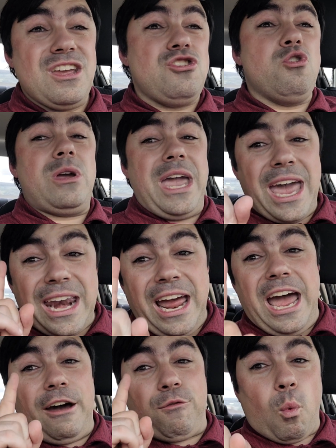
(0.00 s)
You can't
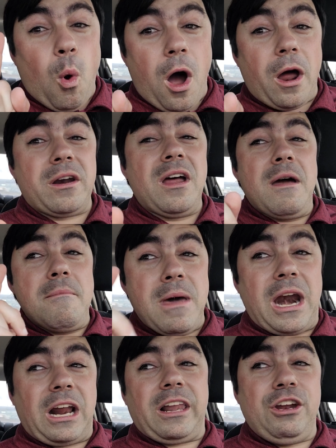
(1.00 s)
have one
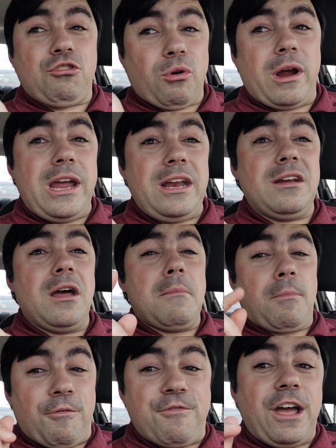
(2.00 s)
medically trained
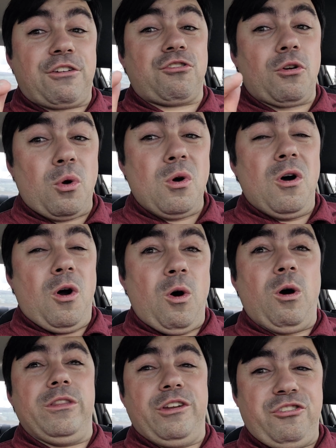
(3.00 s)
professional
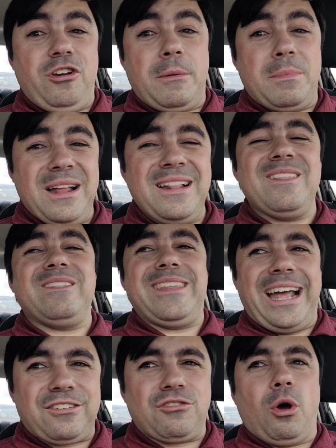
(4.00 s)
on the ship.
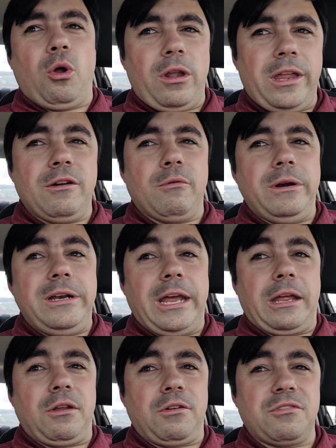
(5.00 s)
That's totally
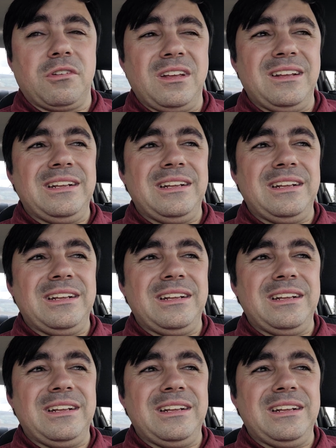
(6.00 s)
ridiculous.